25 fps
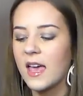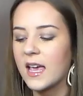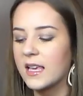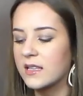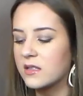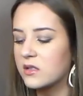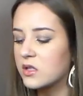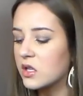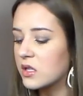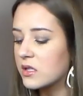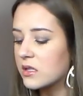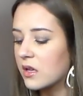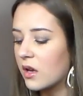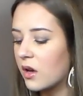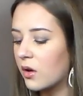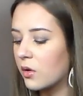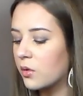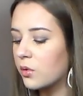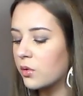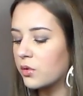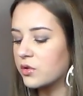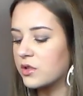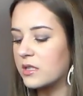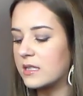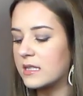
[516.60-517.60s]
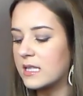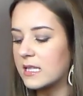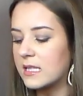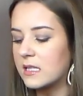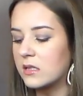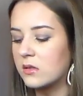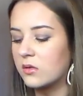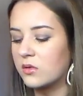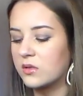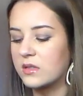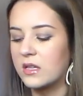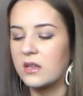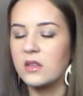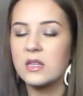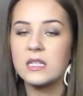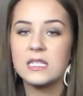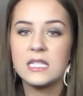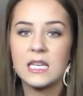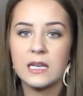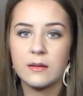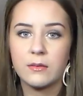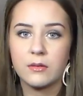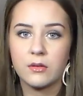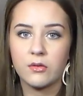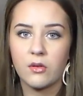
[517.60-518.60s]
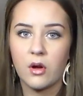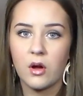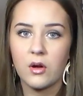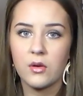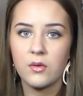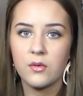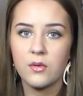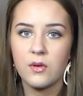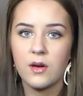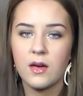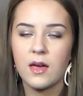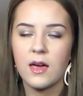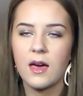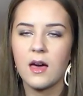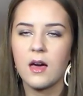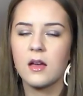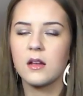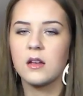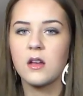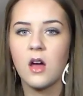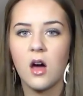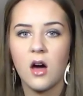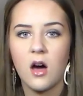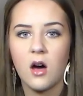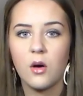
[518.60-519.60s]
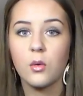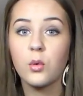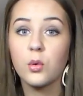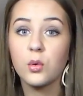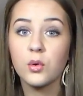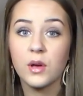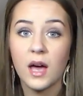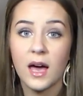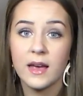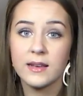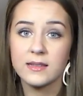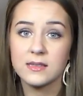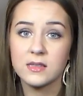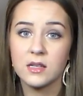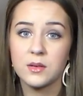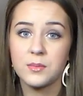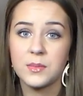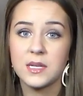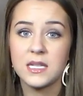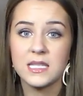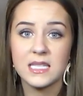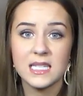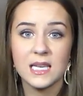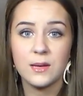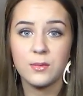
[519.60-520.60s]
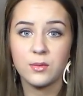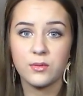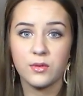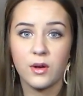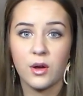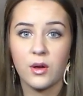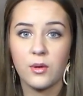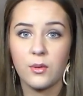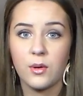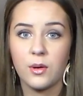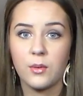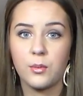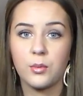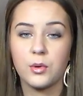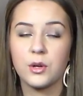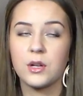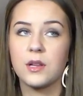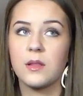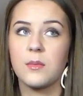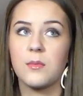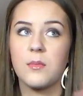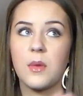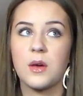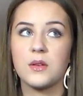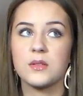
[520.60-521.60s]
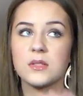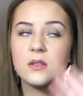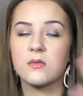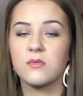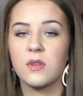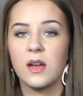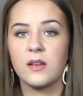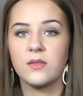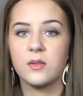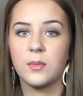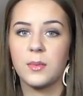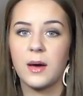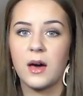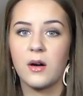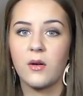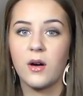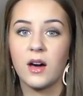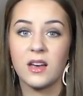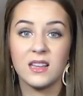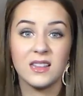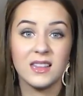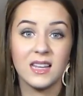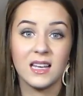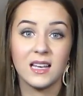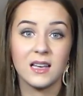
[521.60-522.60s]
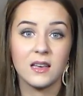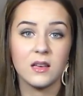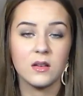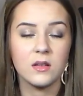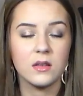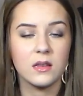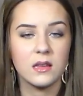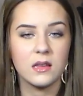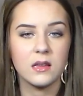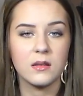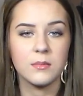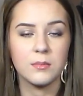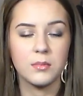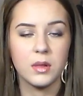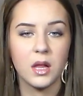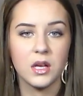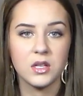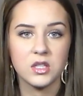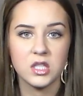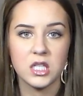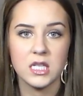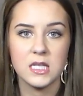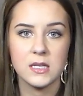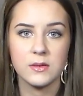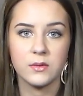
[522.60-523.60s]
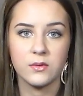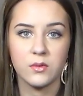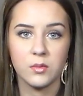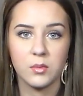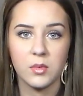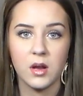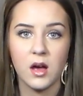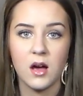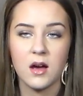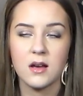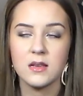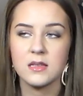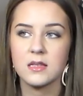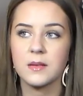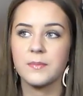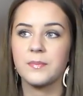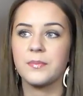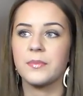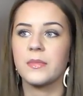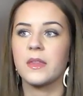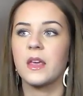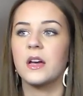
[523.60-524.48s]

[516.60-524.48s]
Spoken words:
it's just gorgeous. This is also the Deep Throat. Not Orgasm and Deep Throat are one of the most raved about, I think, blushes from NARS.